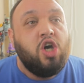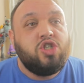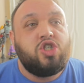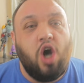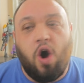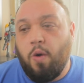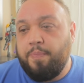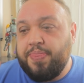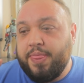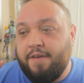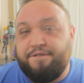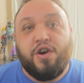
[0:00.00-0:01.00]
So,
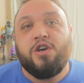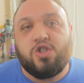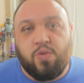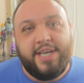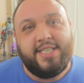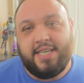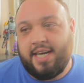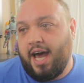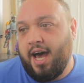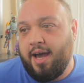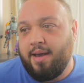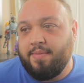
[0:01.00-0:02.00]
the first reason
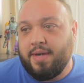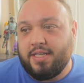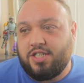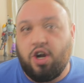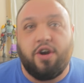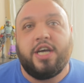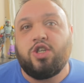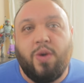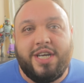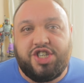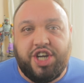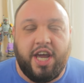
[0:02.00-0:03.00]
I'm starting a
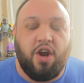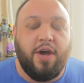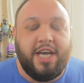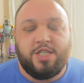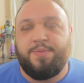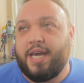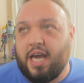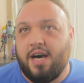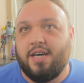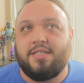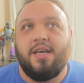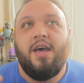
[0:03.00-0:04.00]
Twitch channel is
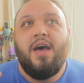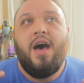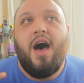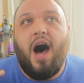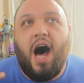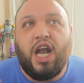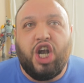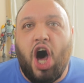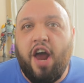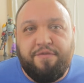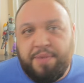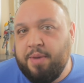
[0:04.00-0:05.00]
because a
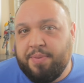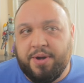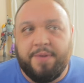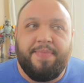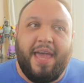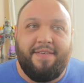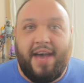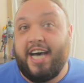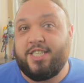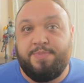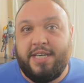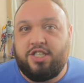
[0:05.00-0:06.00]
lot of people have
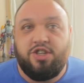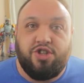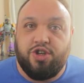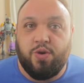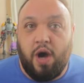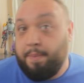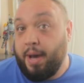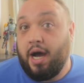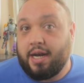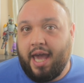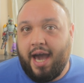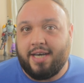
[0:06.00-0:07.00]
asked me to do a
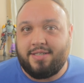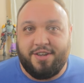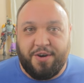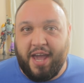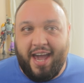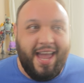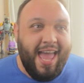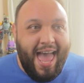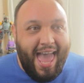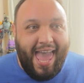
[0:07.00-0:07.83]
podcast, okay?